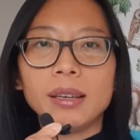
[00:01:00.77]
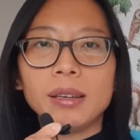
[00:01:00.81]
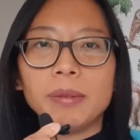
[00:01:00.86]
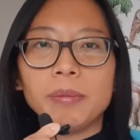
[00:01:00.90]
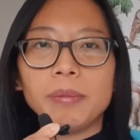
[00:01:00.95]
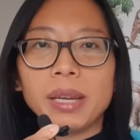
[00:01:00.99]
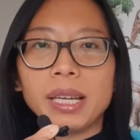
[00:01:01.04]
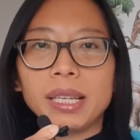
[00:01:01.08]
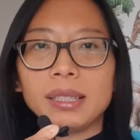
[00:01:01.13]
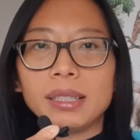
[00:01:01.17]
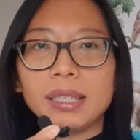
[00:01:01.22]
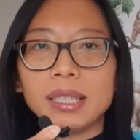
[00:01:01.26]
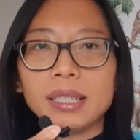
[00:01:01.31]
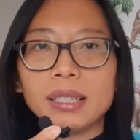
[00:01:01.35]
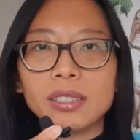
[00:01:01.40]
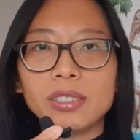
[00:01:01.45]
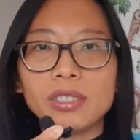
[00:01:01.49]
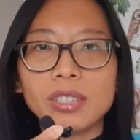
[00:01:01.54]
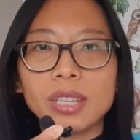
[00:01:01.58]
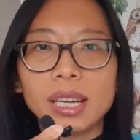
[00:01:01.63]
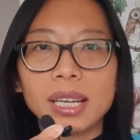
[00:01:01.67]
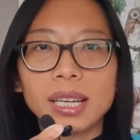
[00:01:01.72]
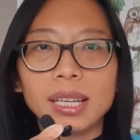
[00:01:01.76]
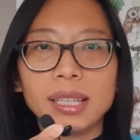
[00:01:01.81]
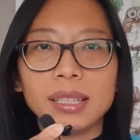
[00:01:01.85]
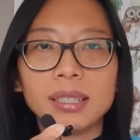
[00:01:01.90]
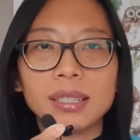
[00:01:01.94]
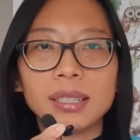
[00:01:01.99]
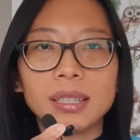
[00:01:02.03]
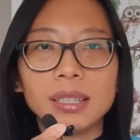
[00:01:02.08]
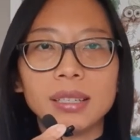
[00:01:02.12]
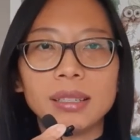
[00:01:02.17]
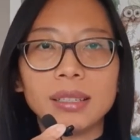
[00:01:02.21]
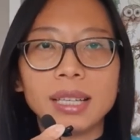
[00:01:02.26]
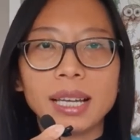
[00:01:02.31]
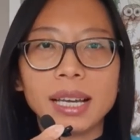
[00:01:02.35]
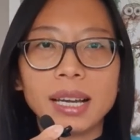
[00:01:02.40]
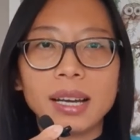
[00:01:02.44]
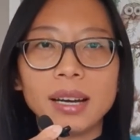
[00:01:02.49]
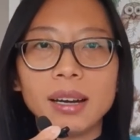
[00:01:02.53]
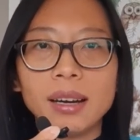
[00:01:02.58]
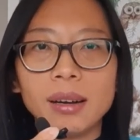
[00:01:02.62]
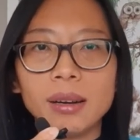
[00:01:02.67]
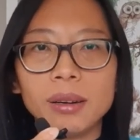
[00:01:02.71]
make this jacket
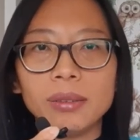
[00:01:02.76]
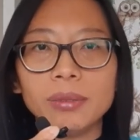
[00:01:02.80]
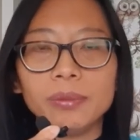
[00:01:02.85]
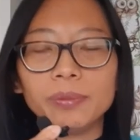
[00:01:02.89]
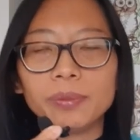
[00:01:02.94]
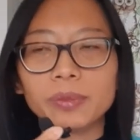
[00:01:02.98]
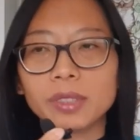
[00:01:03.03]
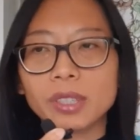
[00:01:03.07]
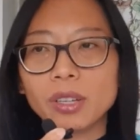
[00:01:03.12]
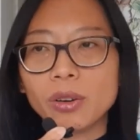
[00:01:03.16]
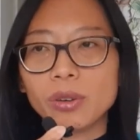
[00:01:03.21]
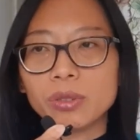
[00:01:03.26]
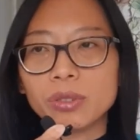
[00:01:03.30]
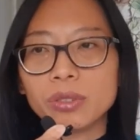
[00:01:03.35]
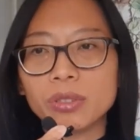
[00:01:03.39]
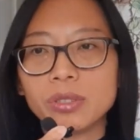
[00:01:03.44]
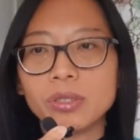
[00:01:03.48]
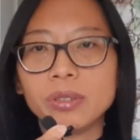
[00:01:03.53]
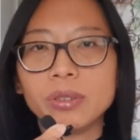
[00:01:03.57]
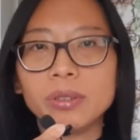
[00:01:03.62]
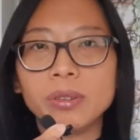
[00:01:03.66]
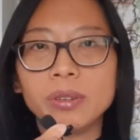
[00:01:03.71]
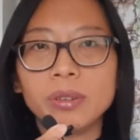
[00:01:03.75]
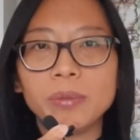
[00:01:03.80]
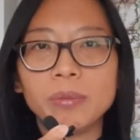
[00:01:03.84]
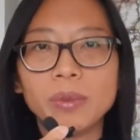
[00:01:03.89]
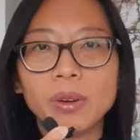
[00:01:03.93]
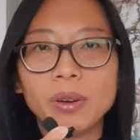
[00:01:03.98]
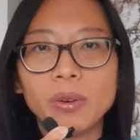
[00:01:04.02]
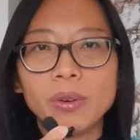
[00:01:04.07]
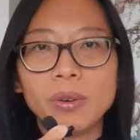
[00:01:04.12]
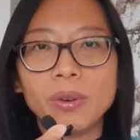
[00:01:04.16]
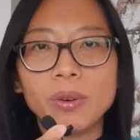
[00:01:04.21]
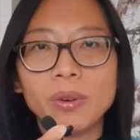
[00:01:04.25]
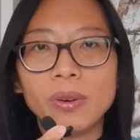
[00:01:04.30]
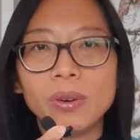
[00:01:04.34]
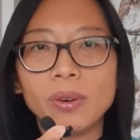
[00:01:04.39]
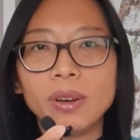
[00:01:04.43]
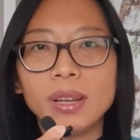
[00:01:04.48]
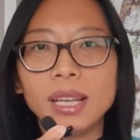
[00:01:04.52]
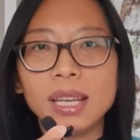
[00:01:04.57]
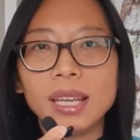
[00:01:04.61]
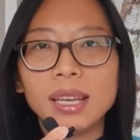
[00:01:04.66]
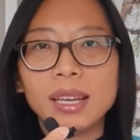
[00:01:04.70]
like a costume
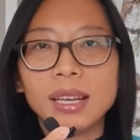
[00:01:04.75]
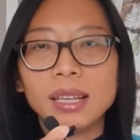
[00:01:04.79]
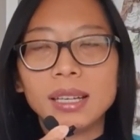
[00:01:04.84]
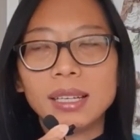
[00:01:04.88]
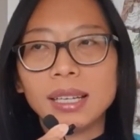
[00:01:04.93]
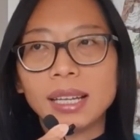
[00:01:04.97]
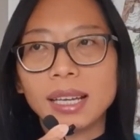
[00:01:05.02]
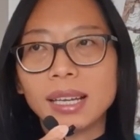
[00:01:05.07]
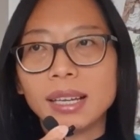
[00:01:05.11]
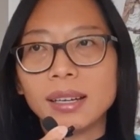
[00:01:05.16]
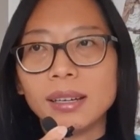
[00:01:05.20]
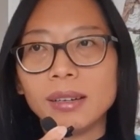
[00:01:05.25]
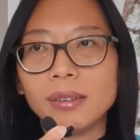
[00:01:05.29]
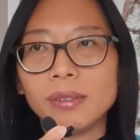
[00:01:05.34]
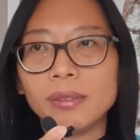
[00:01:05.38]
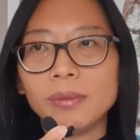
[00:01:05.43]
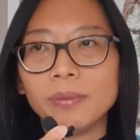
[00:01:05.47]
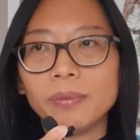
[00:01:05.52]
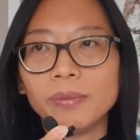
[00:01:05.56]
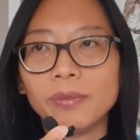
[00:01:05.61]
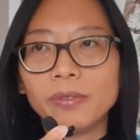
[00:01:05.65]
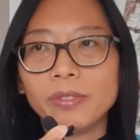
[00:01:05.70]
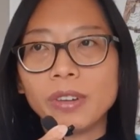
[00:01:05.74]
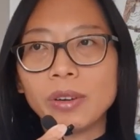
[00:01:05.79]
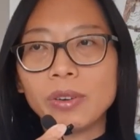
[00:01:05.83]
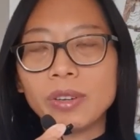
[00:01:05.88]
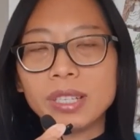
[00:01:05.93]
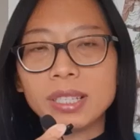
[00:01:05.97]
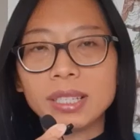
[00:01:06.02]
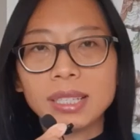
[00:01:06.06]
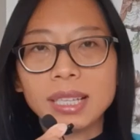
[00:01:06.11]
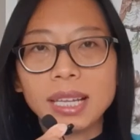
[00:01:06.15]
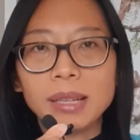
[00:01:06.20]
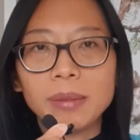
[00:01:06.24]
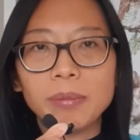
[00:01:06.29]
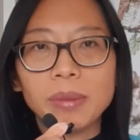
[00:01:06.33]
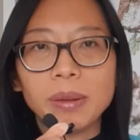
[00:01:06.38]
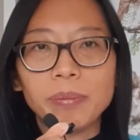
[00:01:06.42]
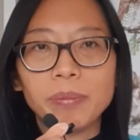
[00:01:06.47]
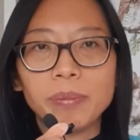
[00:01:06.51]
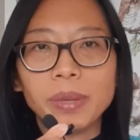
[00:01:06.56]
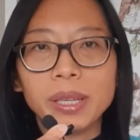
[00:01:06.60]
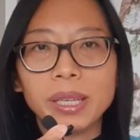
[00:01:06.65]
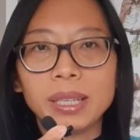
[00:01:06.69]
or like a very
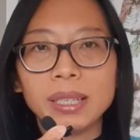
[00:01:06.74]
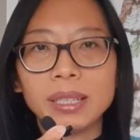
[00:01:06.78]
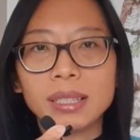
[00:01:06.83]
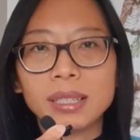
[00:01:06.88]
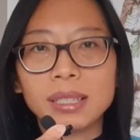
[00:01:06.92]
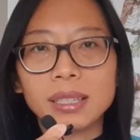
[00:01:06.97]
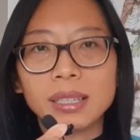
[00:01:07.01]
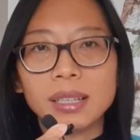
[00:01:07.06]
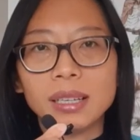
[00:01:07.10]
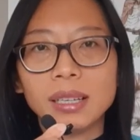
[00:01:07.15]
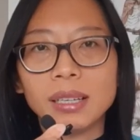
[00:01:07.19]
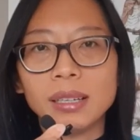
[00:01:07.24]
statement piece.